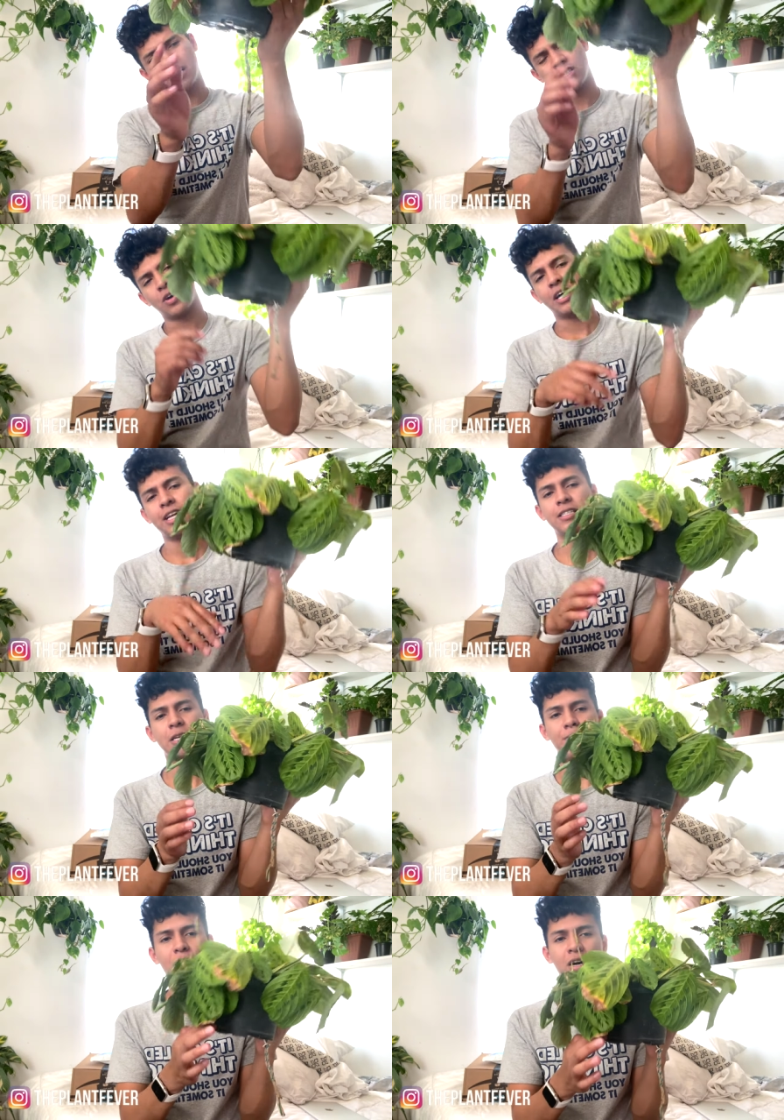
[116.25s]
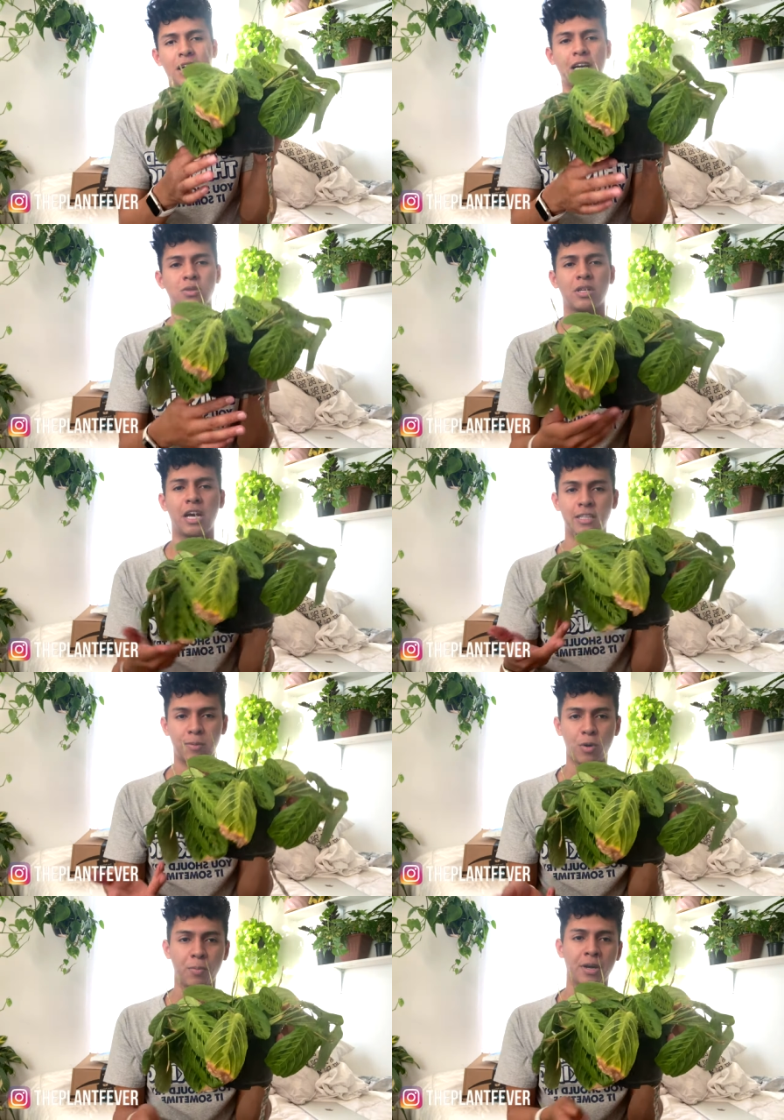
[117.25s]
So it is in a pot, like I told you, I
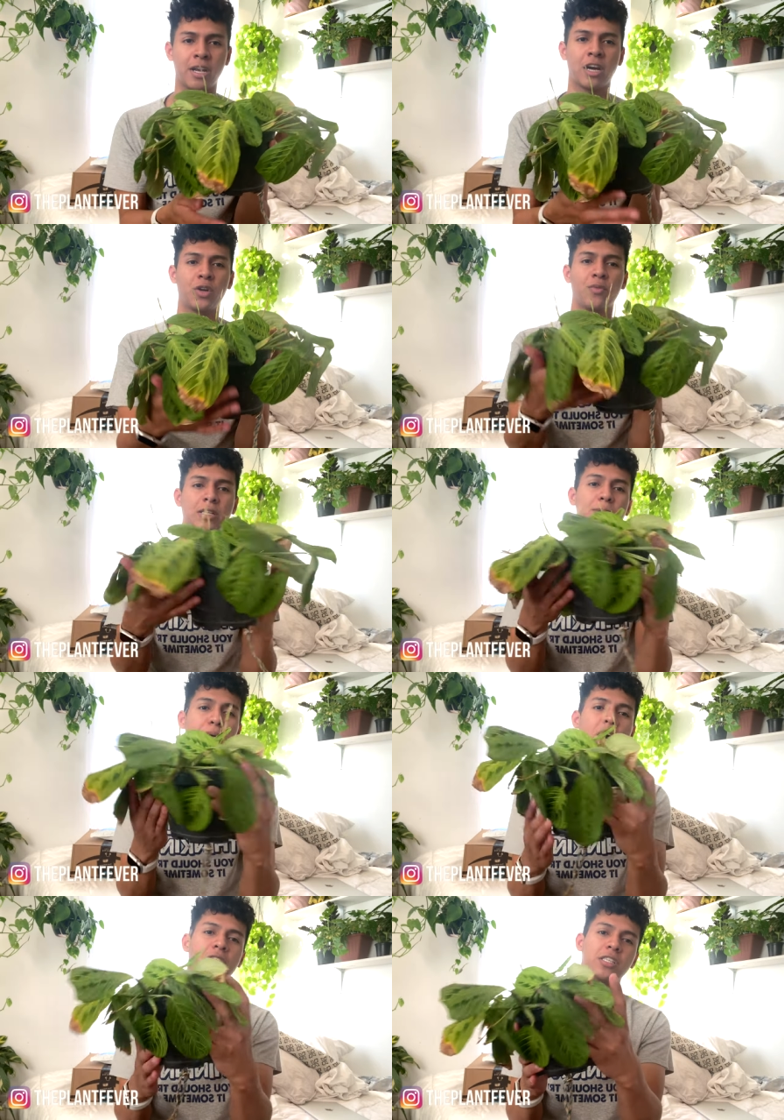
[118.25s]
did propagate and I got a random pot.